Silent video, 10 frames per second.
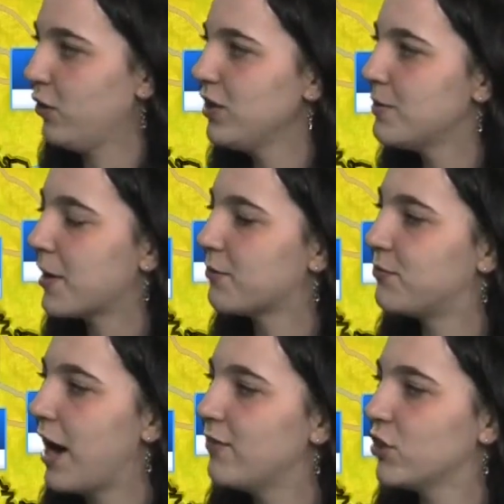Only about a
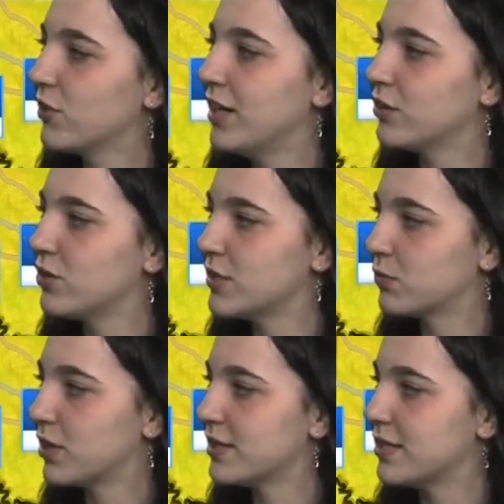5-degree increase
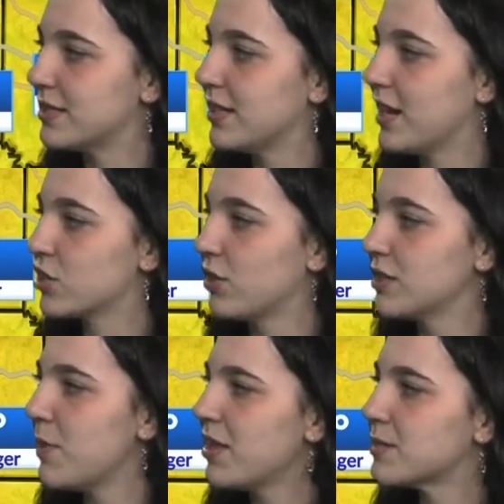for us in San Angelo,
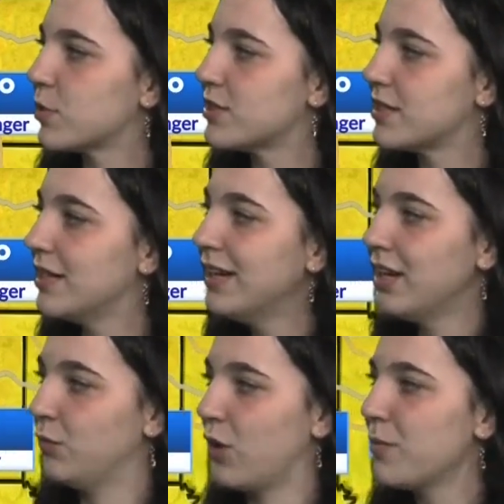as well as Merton
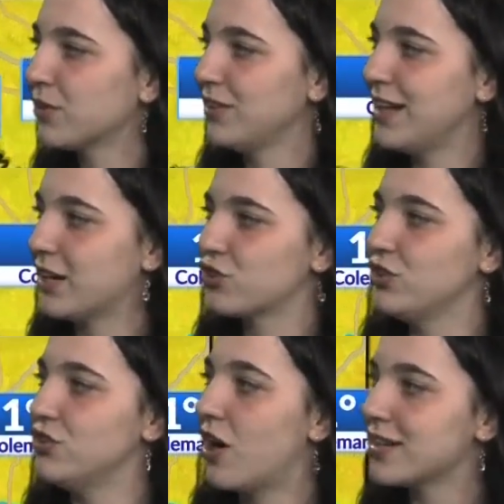and Robert Lee,
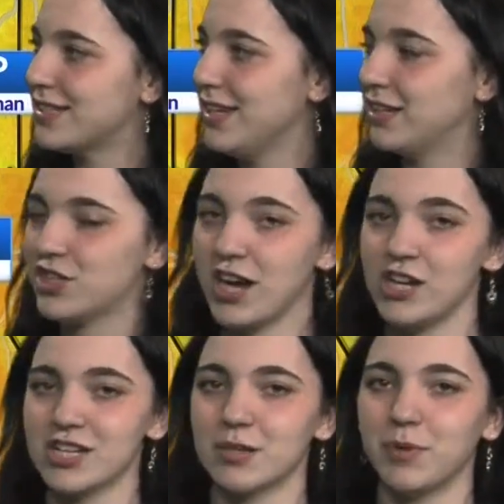actually not seeing a
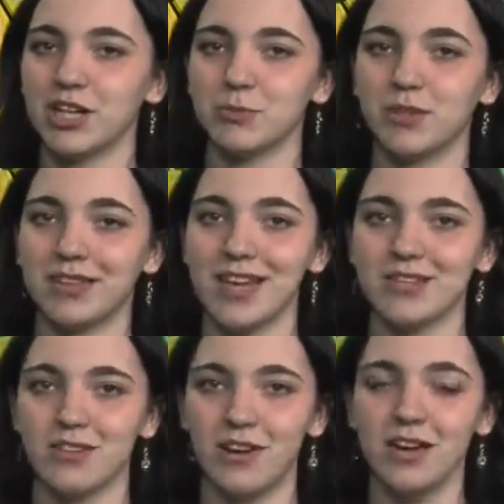change as compared to what they
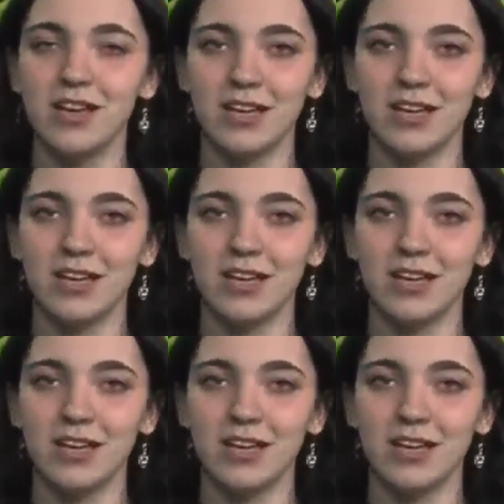saw